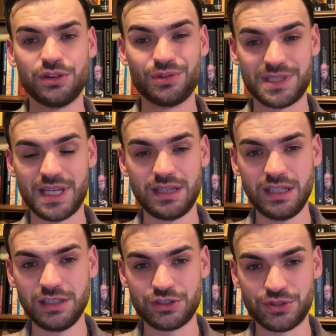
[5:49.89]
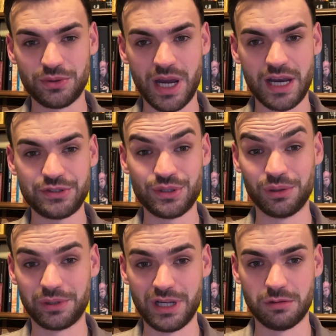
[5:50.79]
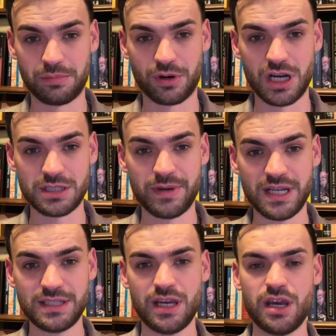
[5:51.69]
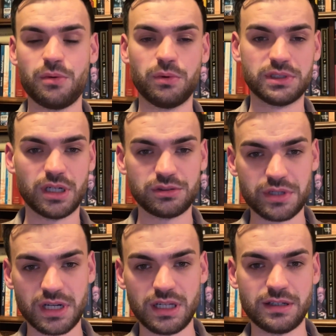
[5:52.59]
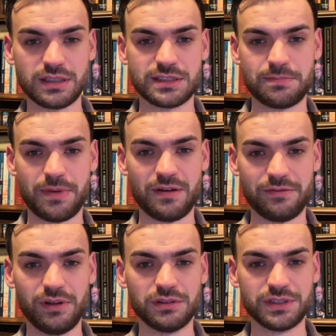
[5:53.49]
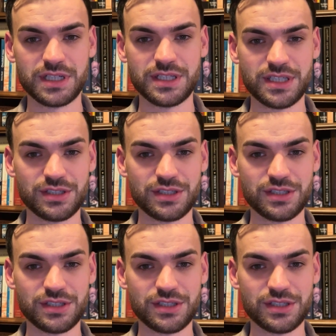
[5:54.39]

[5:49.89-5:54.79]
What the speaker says: to sending to actual real prospects without triggering spam filters,